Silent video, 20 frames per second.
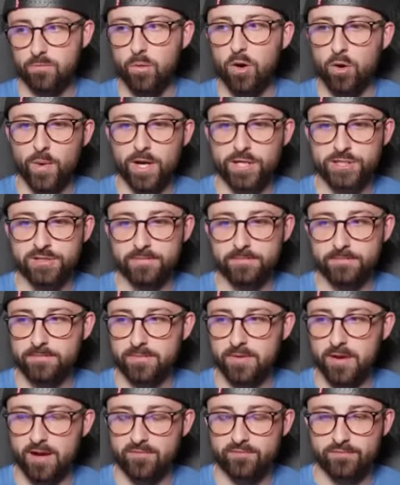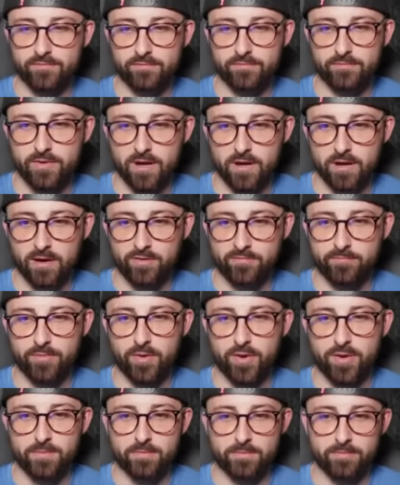What question? I've
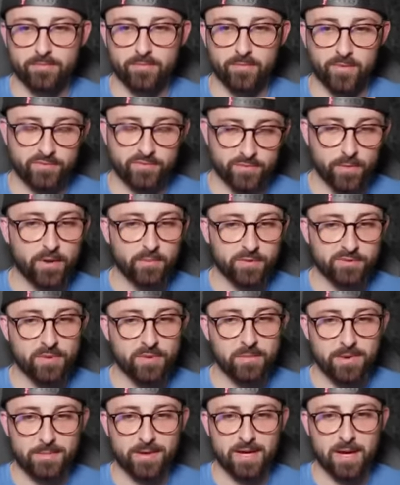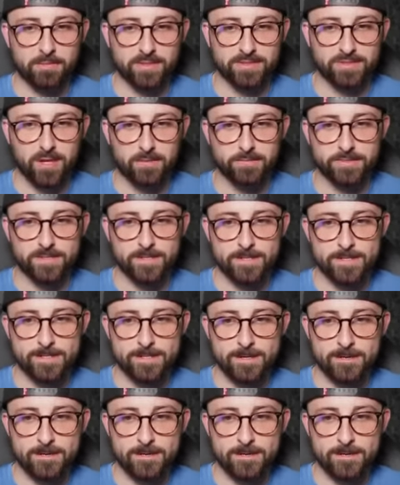put him... We've spoken to him a couple of times.